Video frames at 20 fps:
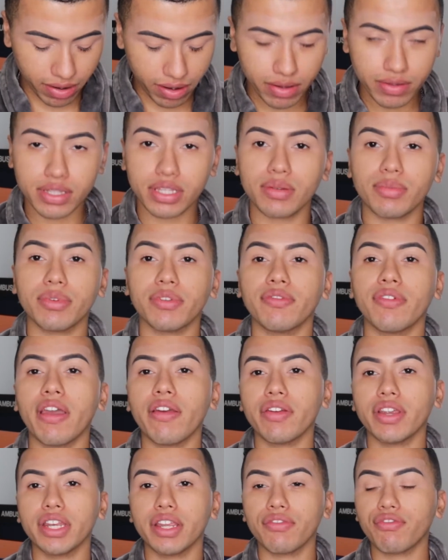It's gonna be
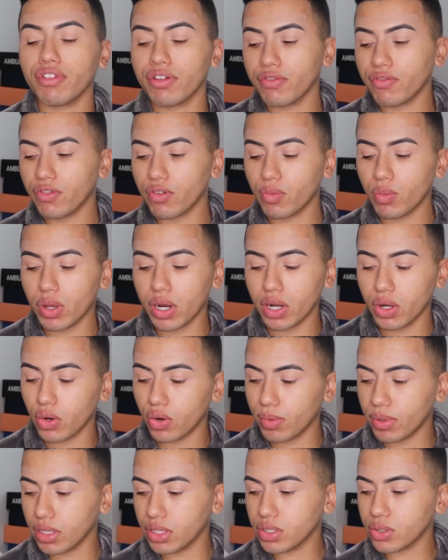very different from what I
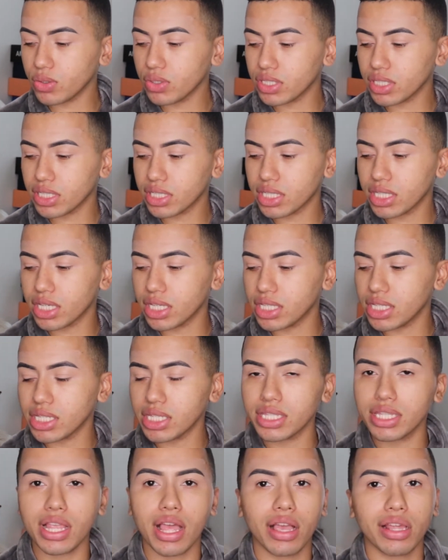normally do, just because it's
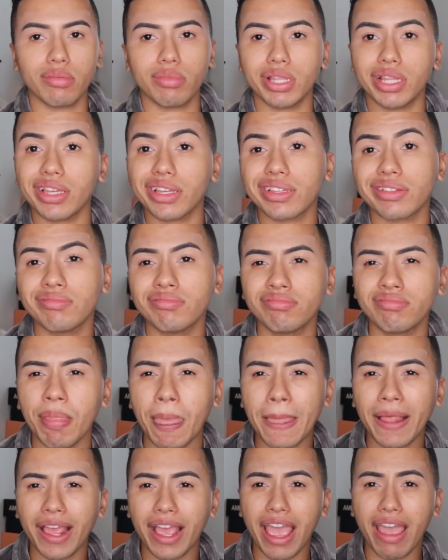not gonna be
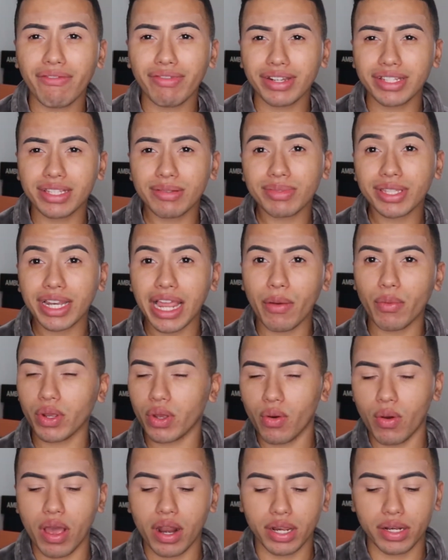like something I would
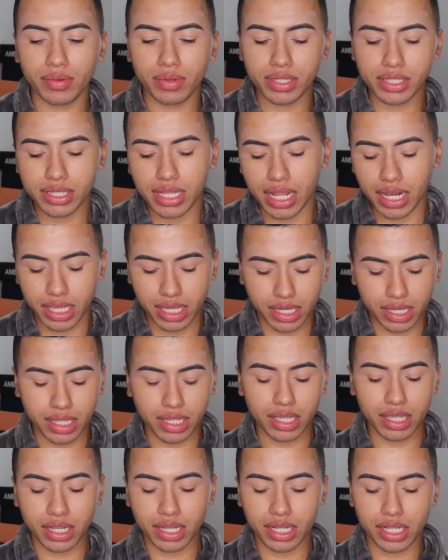go out in. It's not like
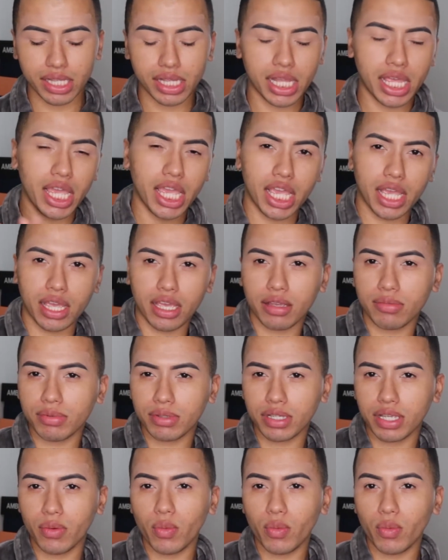a glam.